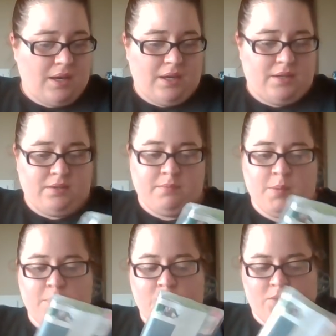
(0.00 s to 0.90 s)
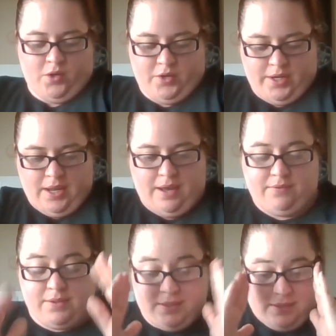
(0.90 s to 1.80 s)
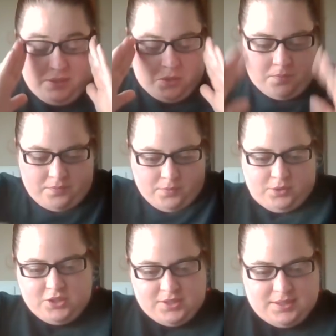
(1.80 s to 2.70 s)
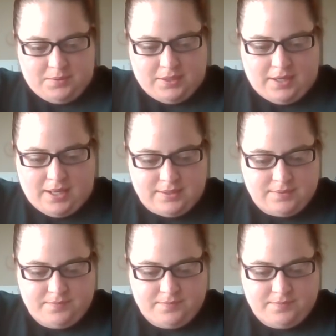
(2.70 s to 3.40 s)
I don't remember ordering half of this, so we'll just see what it got.